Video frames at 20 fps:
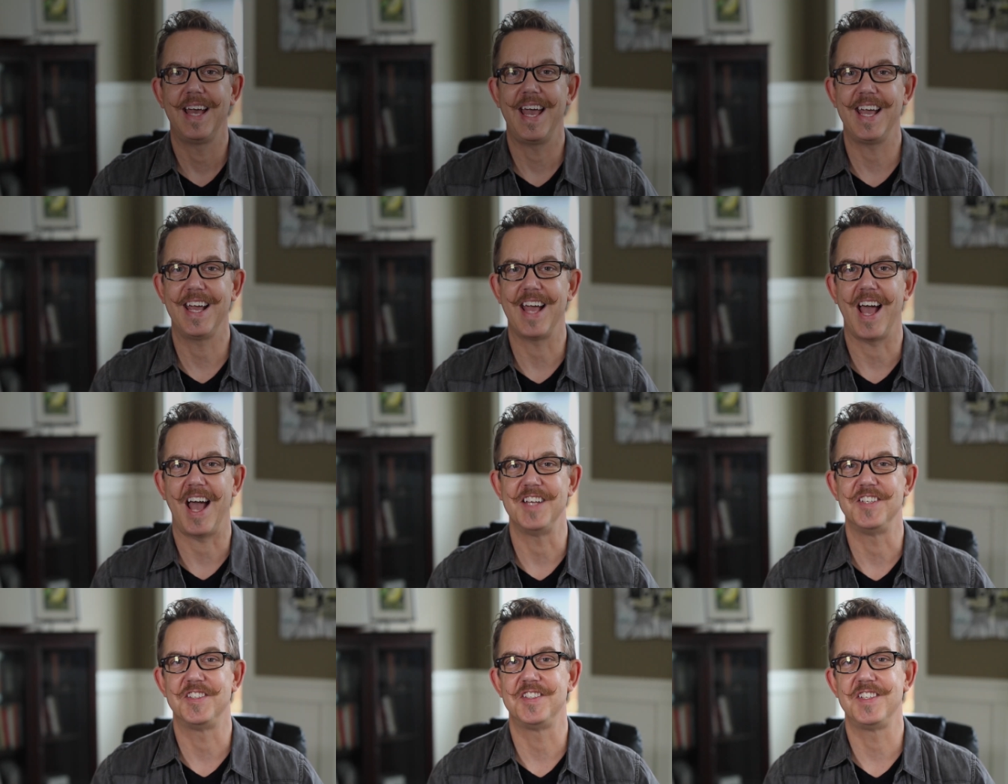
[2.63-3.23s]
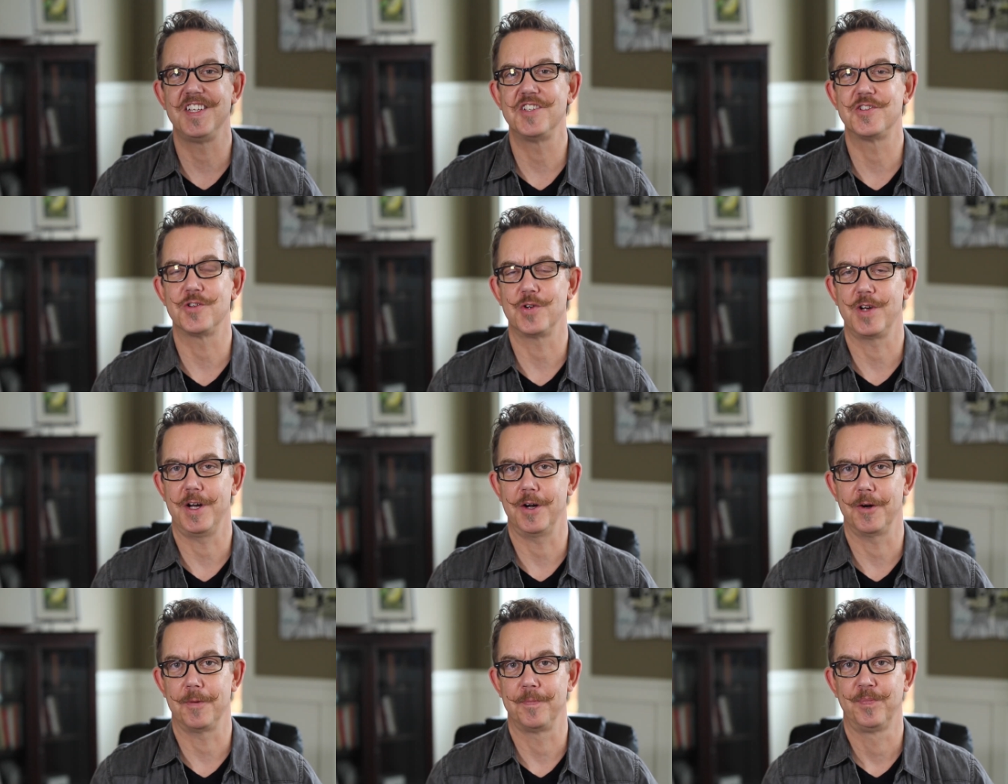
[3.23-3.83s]
Hey guys, Caesar
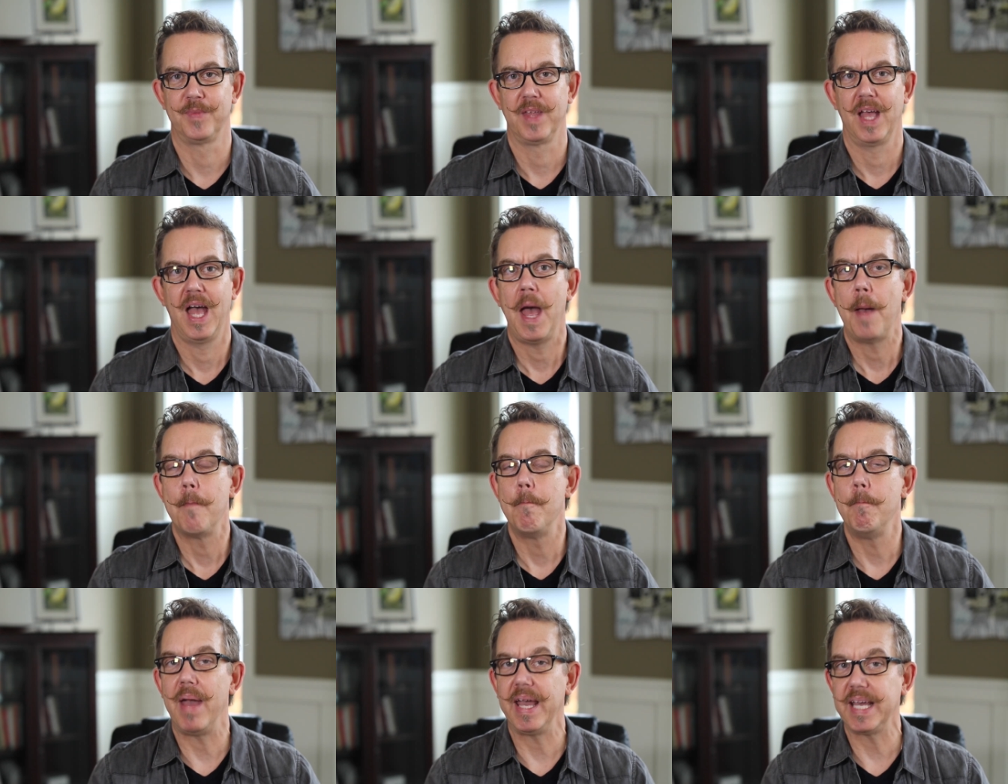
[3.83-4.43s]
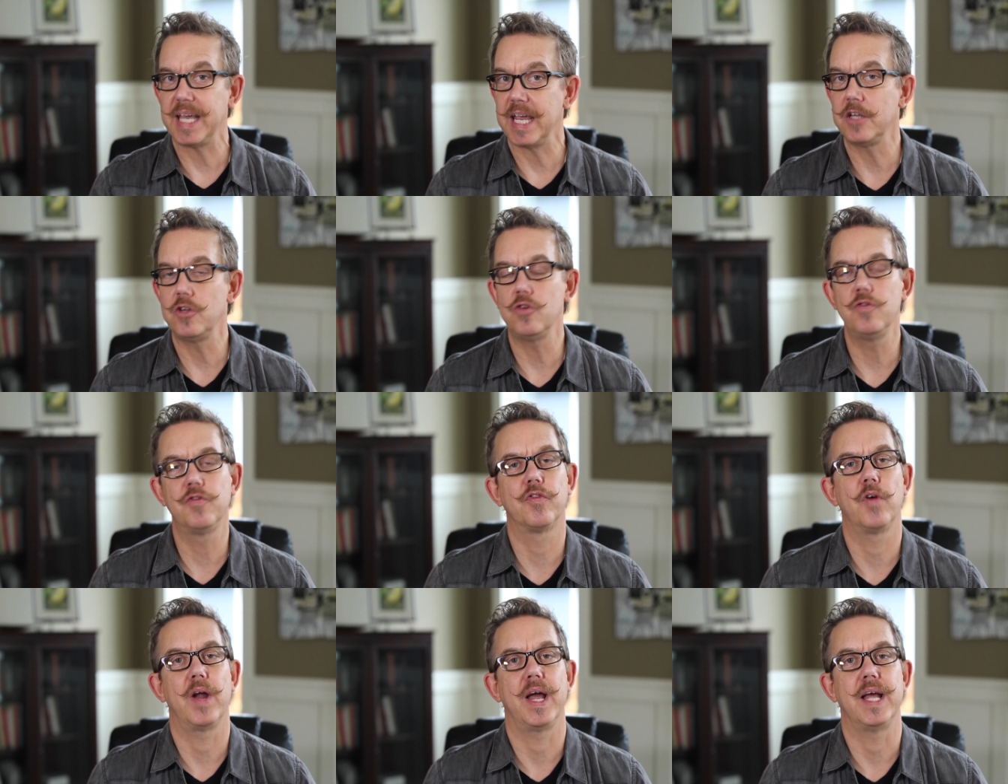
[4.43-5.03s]
here. Making
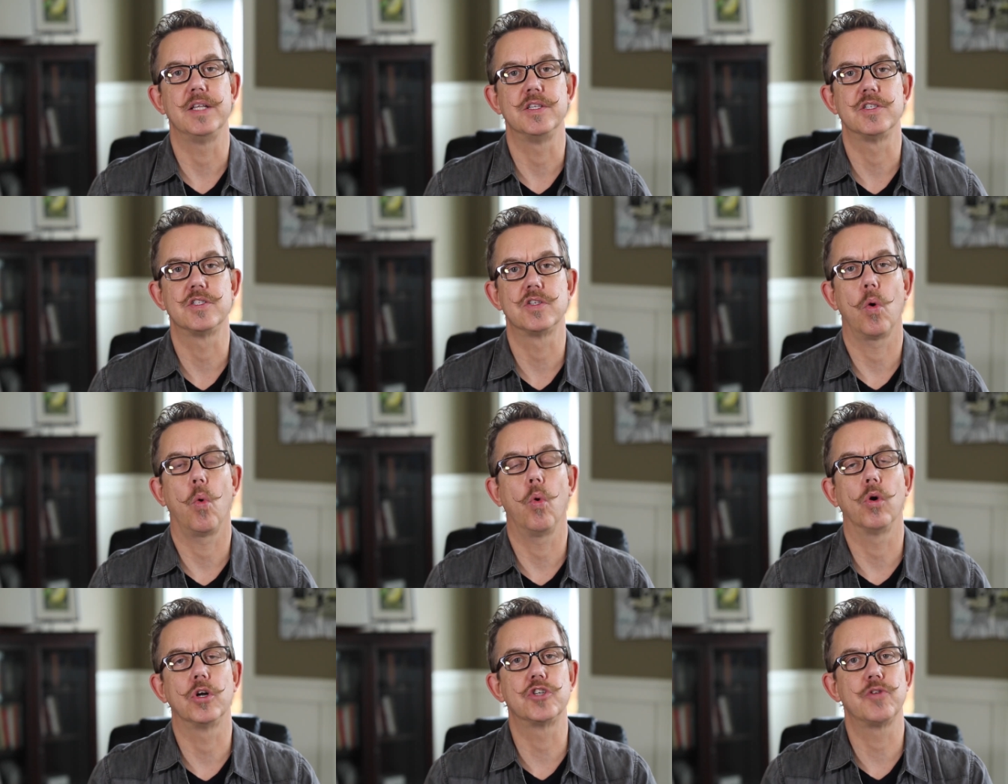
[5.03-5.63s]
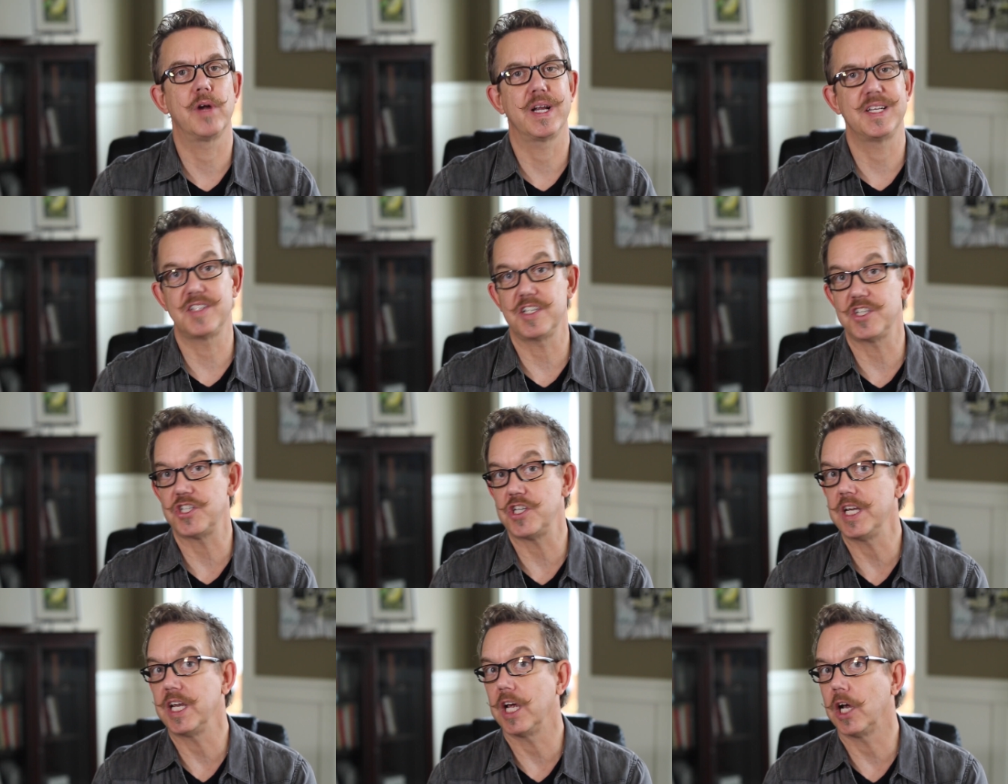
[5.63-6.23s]
new friends or
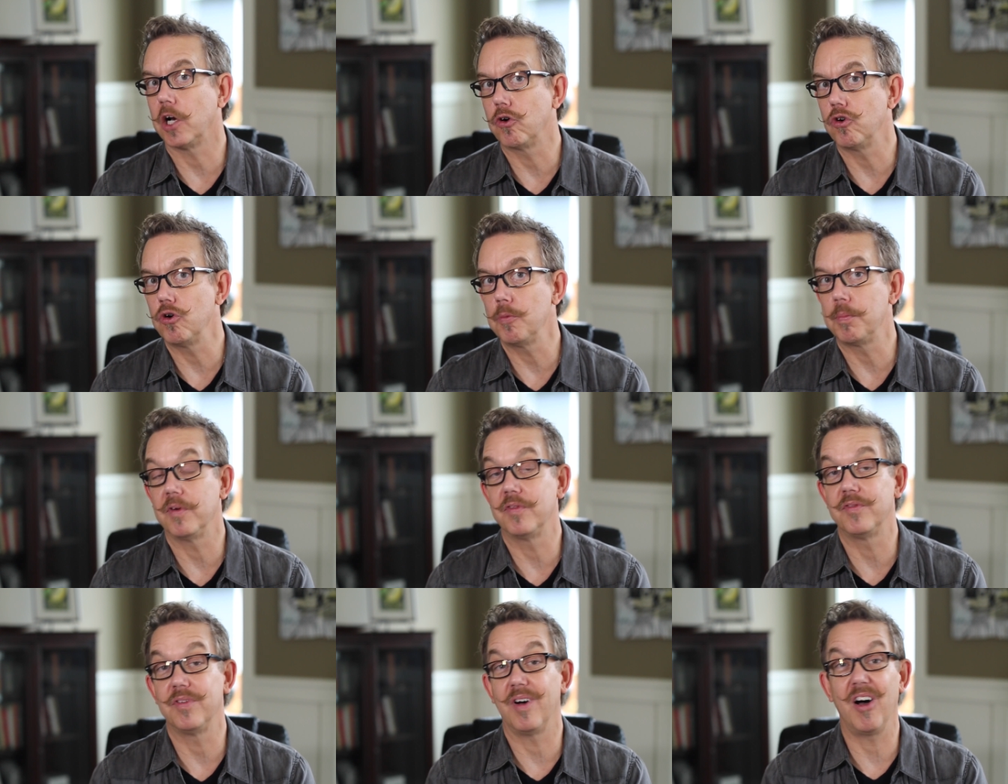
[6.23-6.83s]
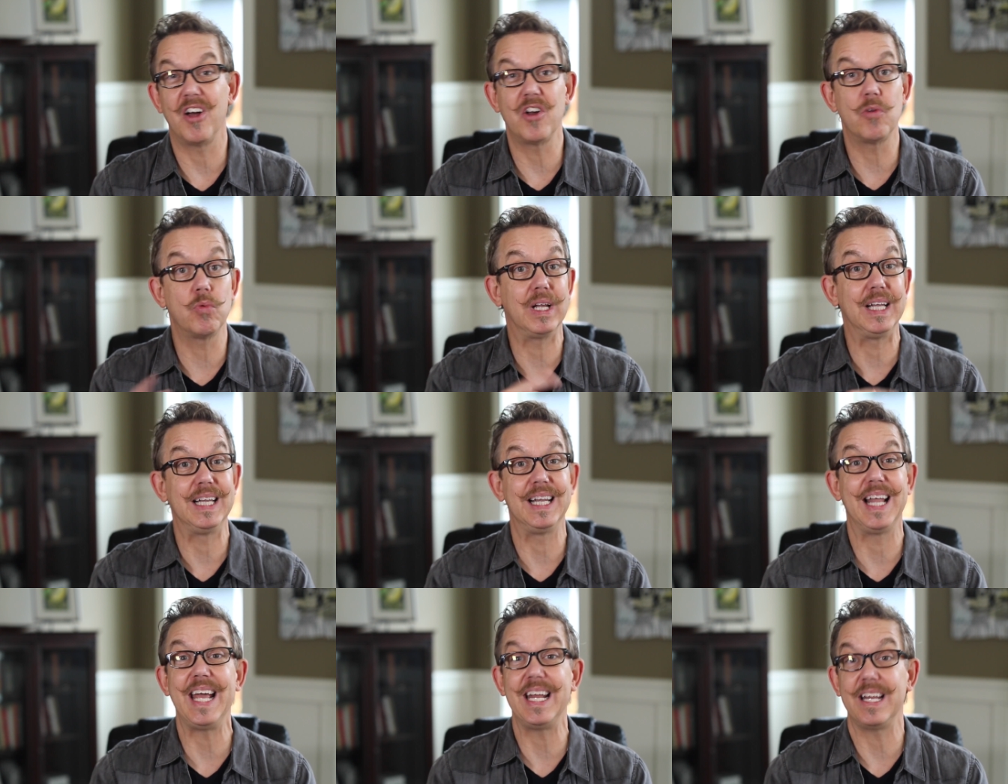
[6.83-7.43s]
transitioning a group of
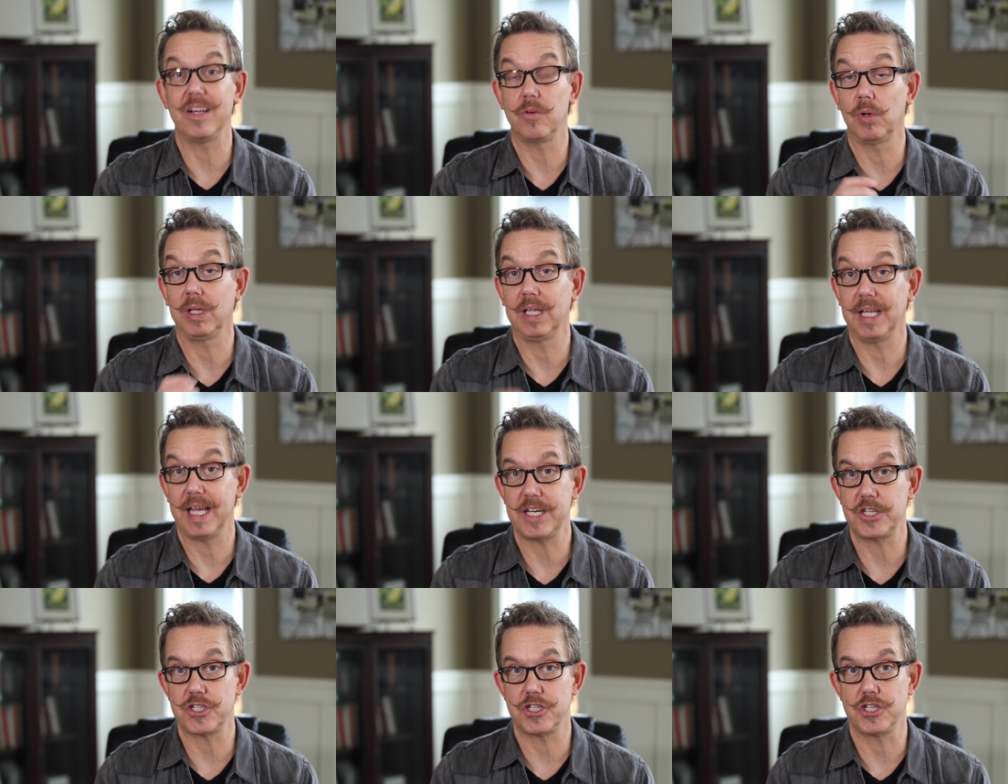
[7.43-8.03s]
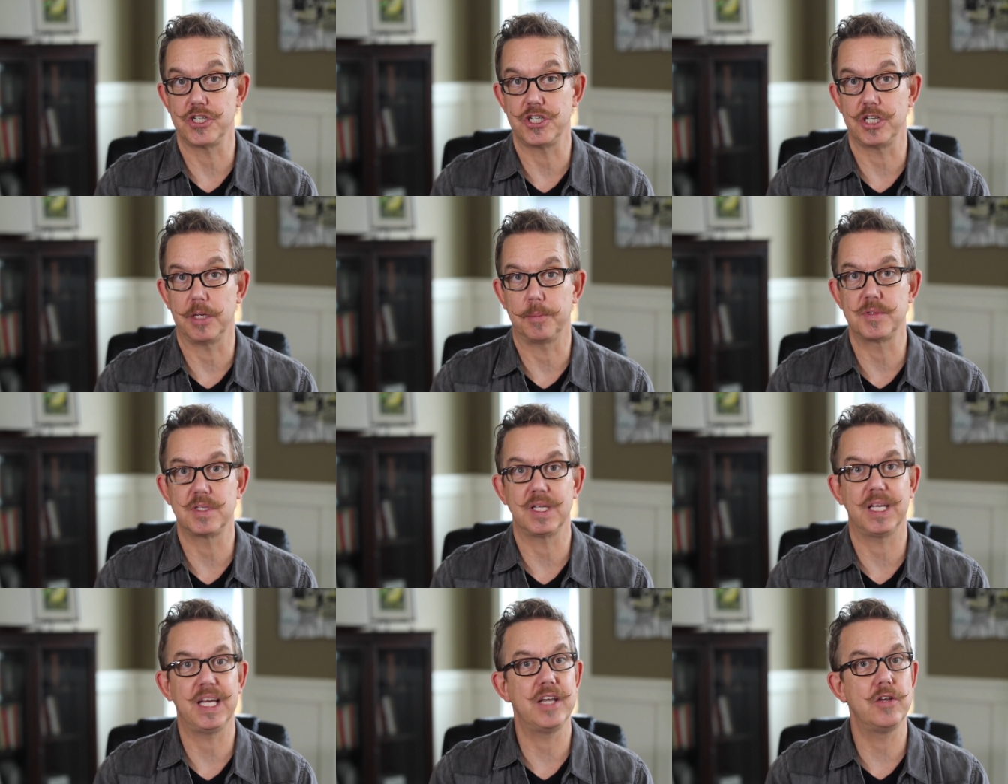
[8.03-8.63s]
unrelated
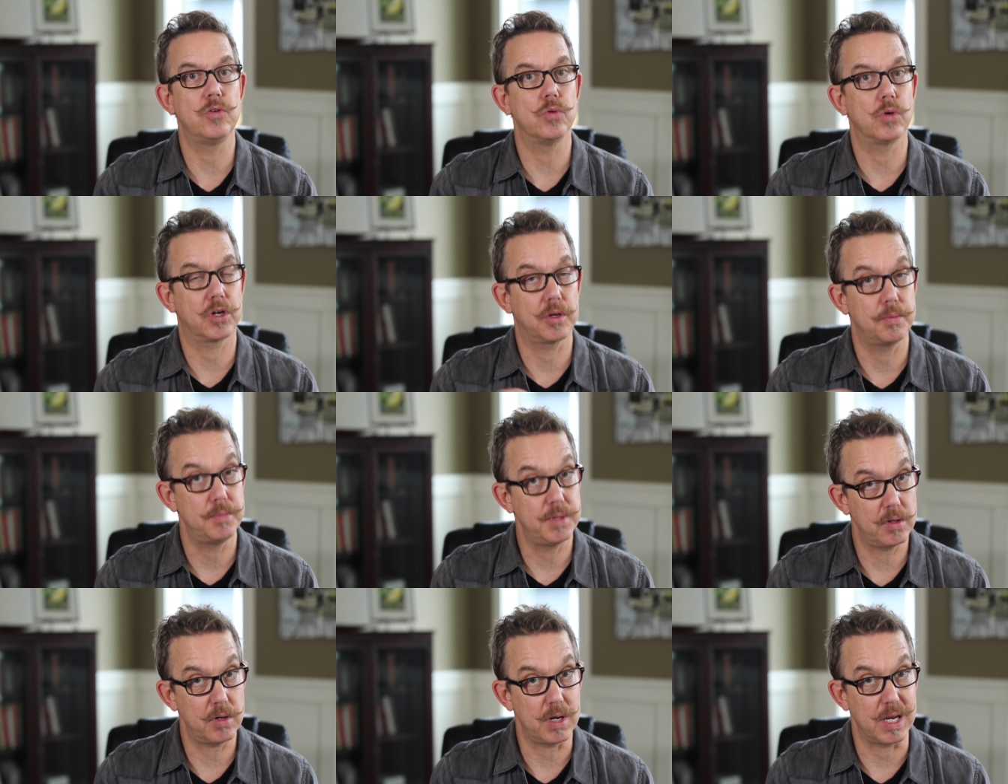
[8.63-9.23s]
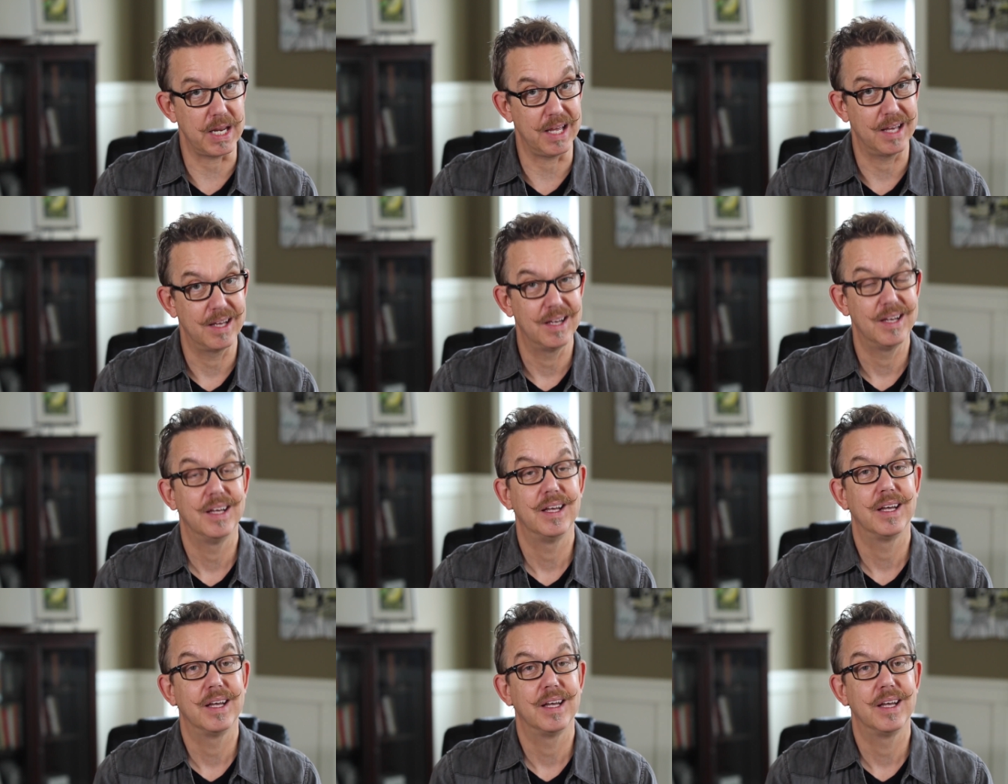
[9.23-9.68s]
relationships into a community